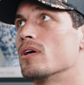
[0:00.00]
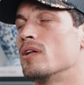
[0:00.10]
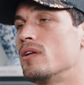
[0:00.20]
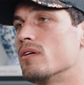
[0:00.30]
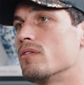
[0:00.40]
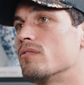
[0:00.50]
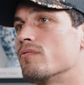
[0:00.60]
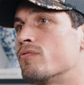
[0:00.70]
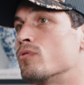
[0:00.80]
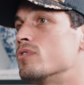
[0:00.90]
in it
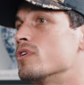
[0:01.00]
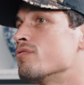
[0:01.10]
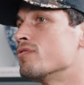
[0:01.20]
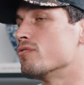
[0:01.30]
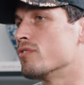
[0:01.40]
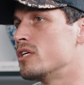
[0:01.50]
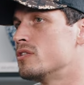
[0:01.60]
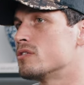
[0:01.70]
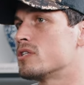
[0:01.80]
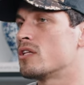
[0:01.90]
for different
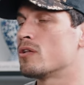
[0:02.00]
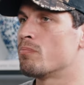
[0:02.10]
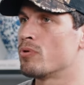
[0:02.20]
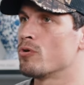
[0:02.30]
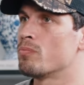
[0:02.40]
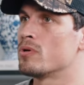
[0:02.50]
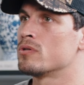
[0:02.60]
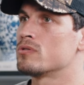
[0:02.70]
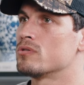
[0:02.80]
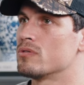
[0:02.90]
reasons and yep.
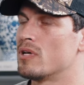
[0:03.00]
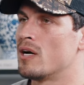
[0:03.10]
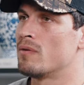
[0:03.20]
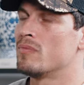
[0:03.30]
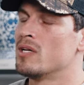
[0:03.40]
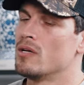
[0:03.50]
purpose. Um,